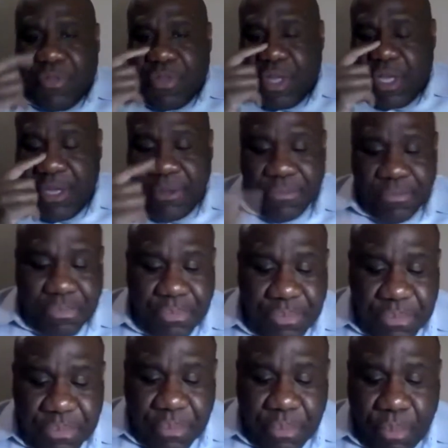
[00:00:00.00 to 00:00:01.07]
some of the,
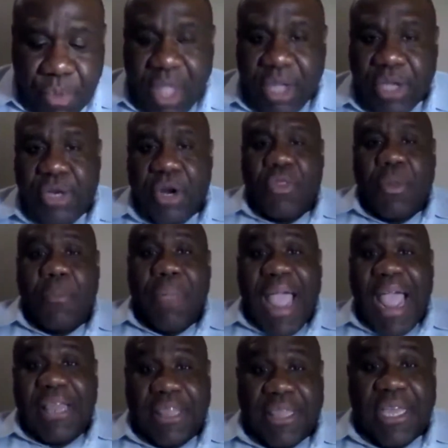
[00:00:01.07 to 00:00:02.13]

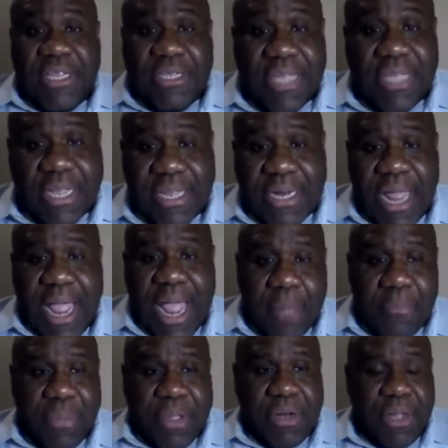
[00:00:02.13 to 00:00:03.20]
the bad things that
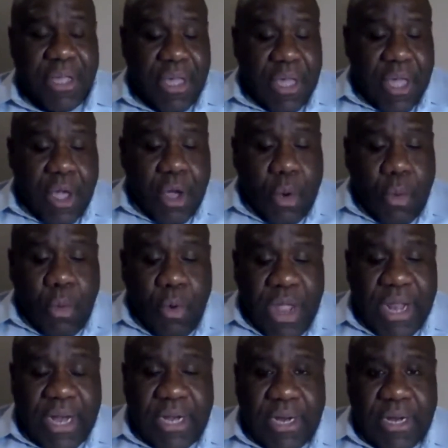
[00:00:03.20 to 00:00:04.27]
can happen
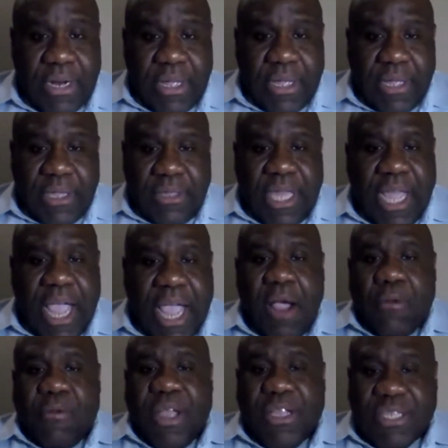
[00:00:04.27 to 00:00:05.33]
when
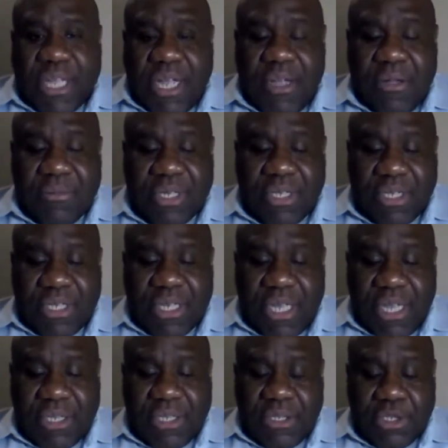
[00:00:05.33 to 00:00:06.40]
the IRS
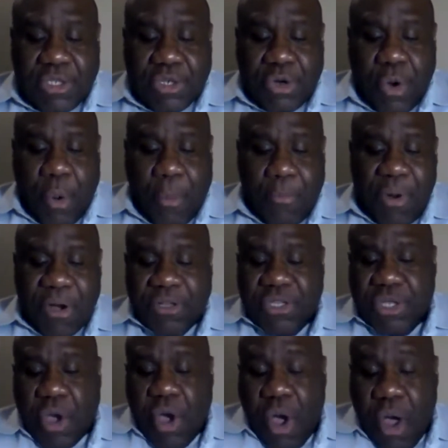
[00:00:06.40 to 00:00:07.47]
comes and says that
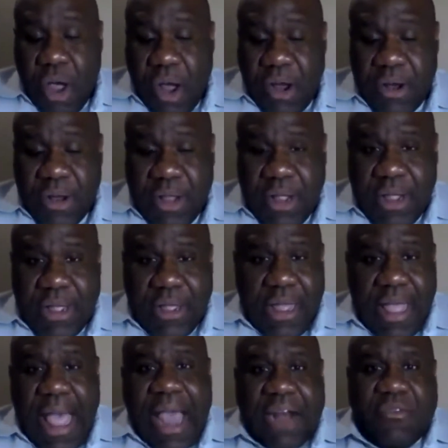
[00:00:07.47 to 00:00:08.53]
your books are
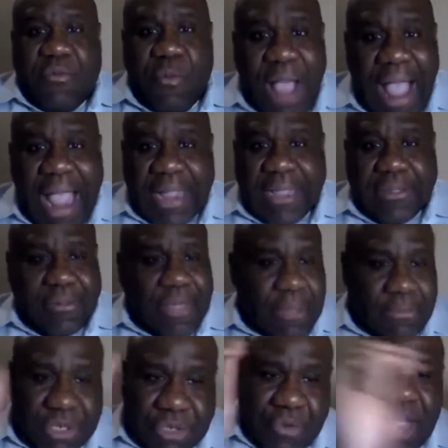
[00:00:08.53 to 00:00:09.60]
out of whack.
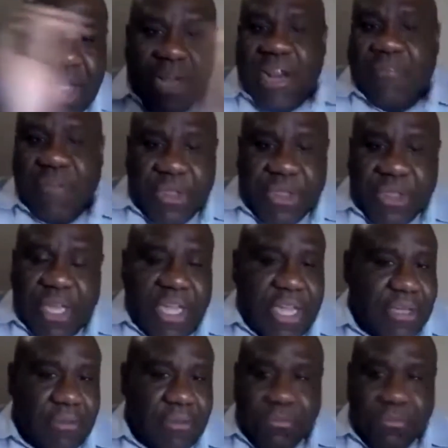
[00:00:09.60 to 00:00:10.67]
I'm shredding
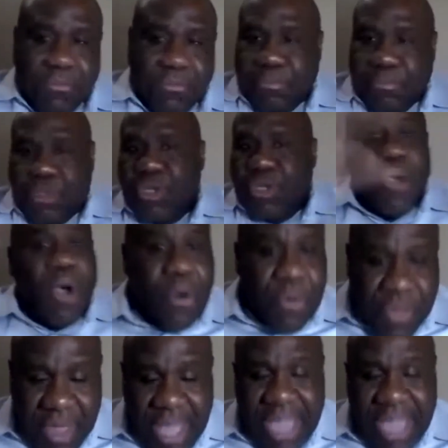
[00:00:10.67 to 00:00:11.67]
everything. You